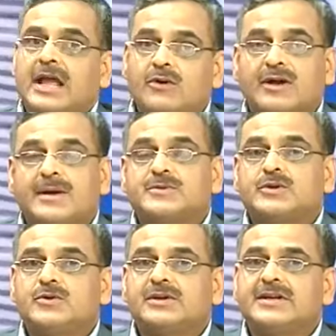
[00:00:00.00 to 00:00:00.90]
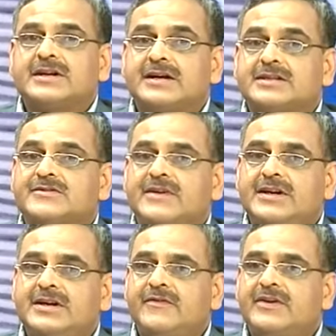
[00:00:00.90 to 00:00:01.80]
you are absolutely right. It's very
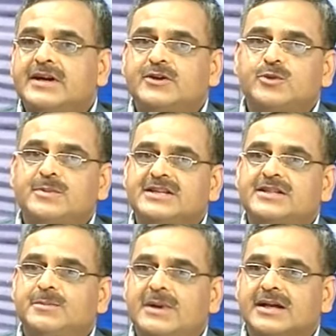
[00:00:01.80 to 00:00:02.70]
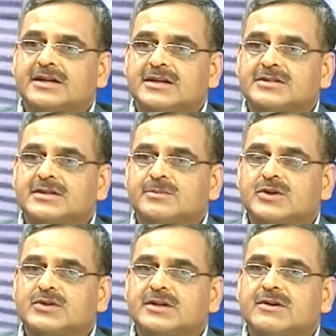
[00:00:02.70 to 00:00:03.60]
difficult to measure the migration
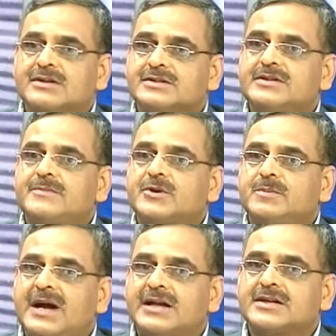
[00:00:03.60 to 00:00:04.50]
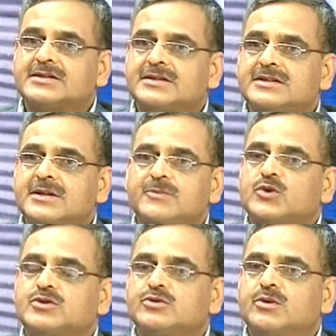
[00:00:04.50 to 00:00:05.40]
because the concept of migration is because